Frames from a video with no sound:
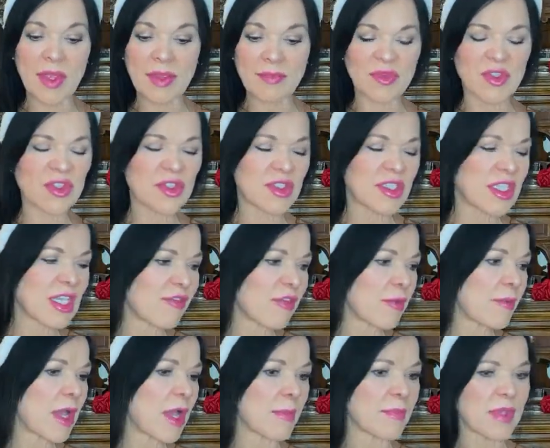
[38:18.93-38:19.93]
just give
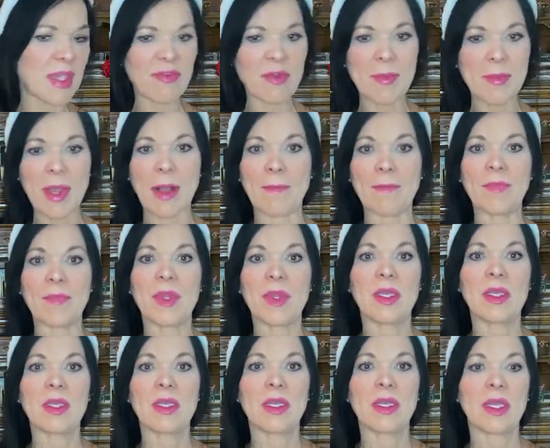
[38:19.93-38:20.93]
him up, give him up.
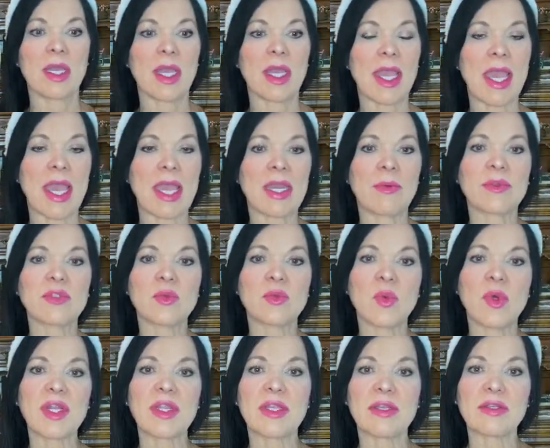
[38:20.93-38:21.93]
And it was
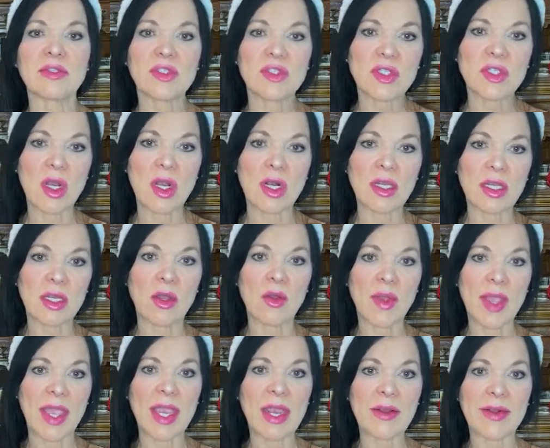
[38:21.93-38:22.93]
one of those Scarlett
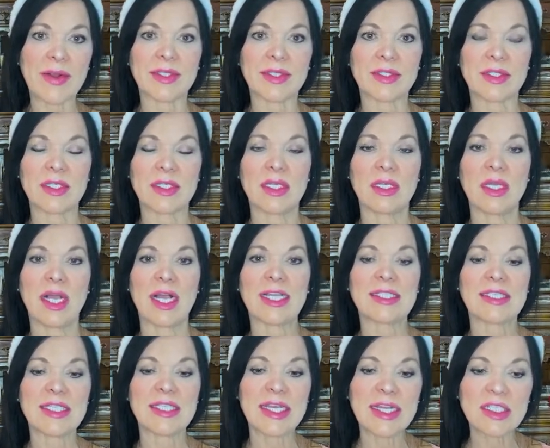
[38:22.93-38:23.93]
O'Hara's. I
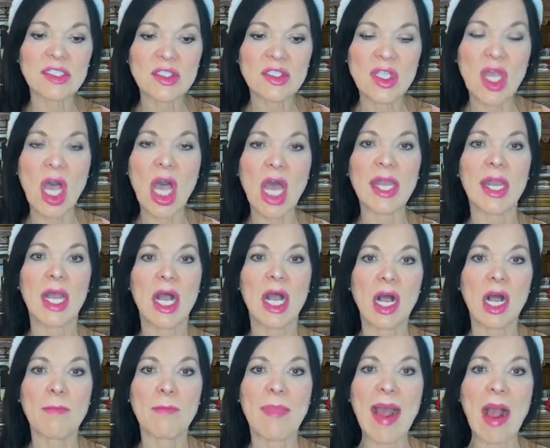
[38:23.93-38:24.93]
said, it's not
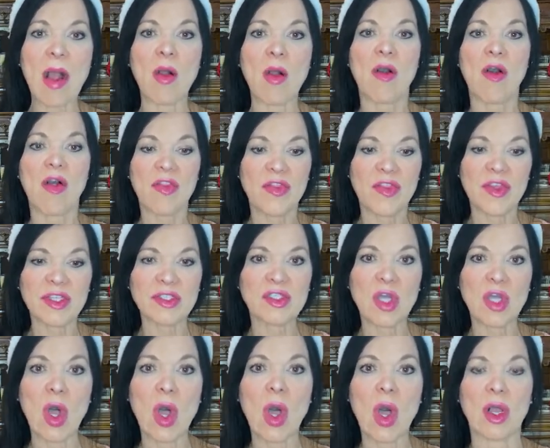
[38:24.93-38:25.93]
about the
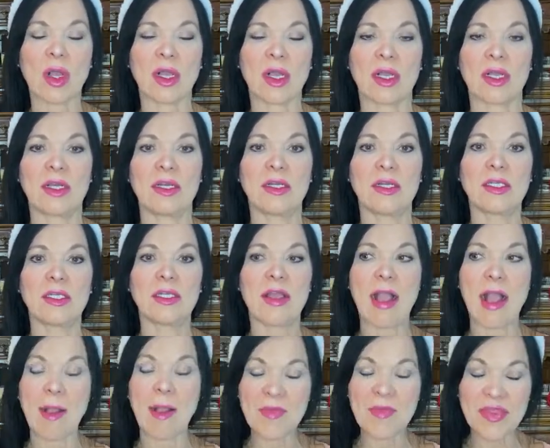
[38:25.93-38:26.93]
dog.
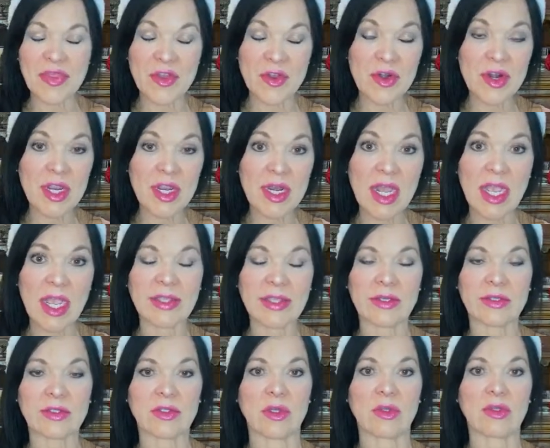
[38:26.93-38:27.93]
I'm 39
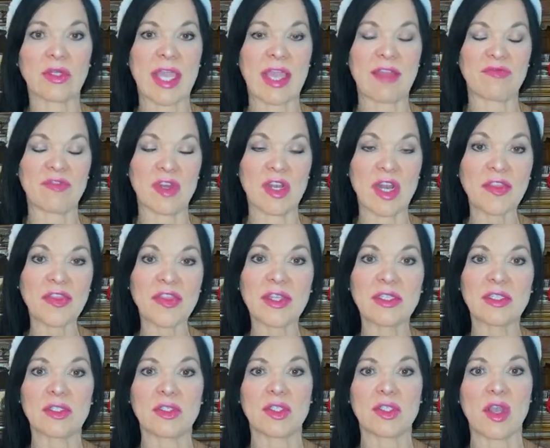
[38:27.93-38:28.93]
years old. I have nothing
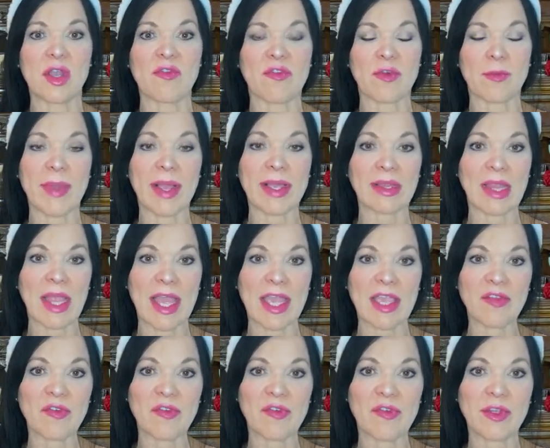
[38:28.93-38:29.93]
to show for my
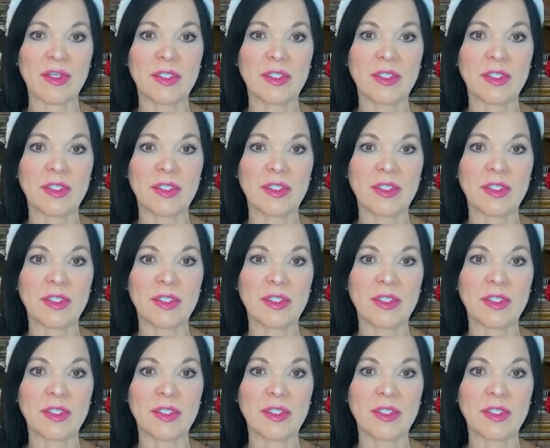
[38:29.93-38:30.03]
life.